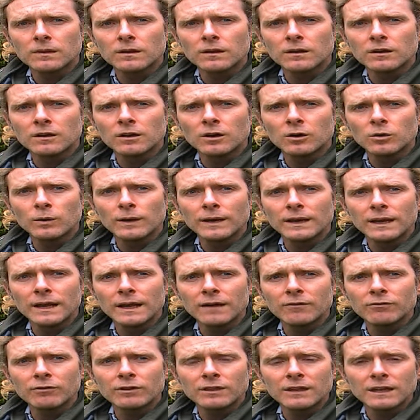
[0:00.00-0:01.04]
you know, when
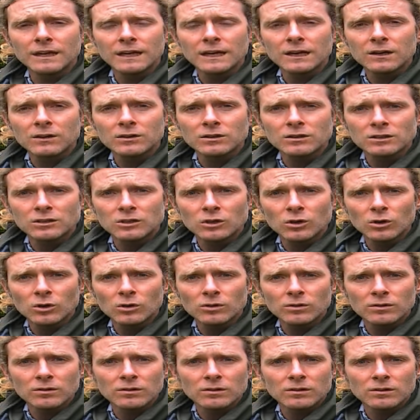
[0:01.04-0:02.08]
everything else is
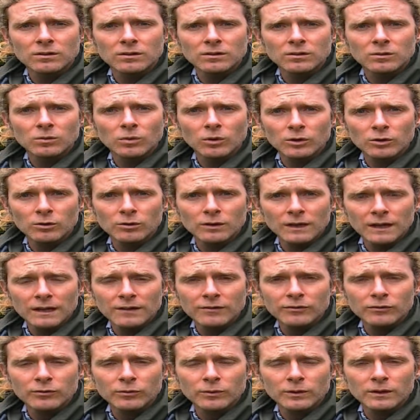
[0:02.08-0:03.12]
gone, what you're
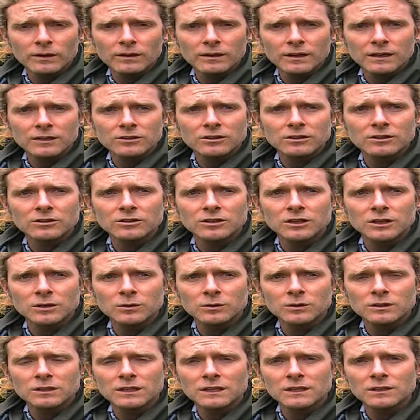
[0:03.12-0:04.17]
left with, Ajahn Chah
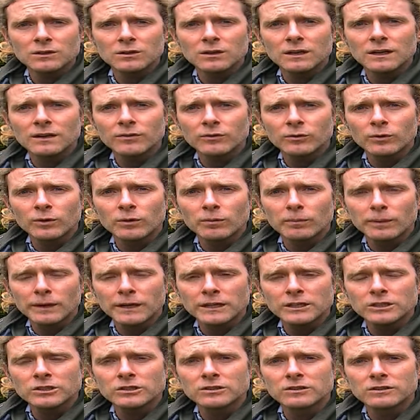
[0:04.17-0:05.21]
would say, you're left with
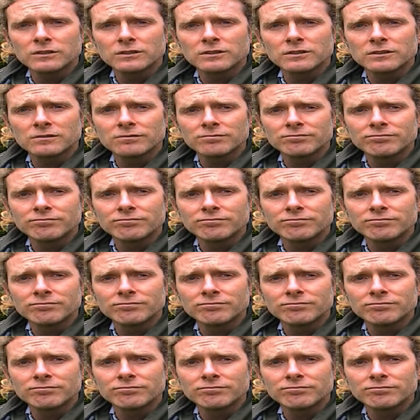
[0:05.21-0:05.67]
patience.